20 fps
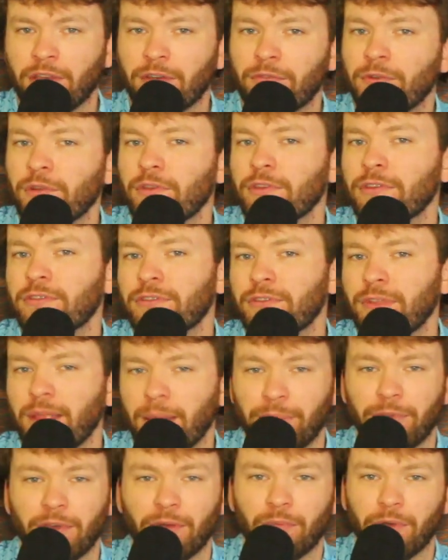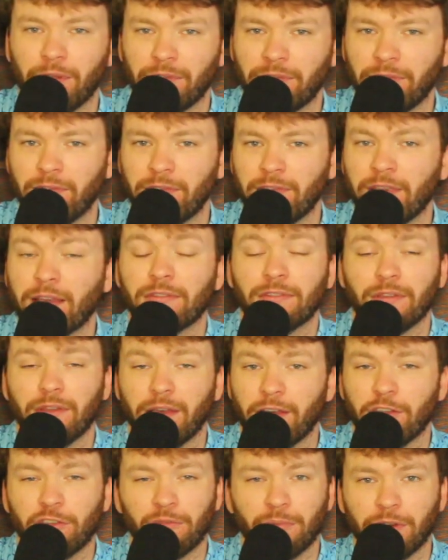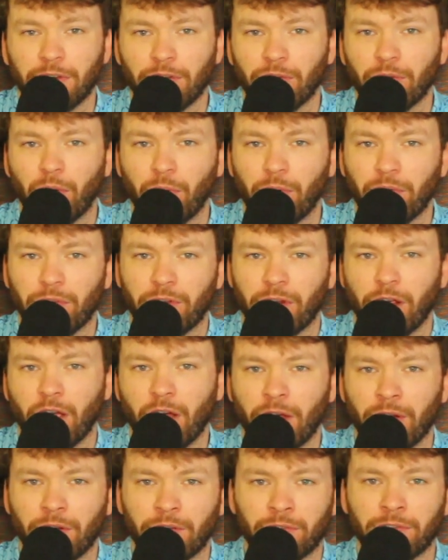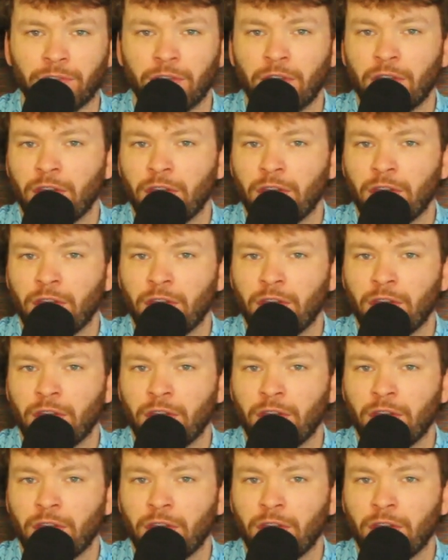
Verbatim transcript: have really slept on what Tesla has been doing with their cars.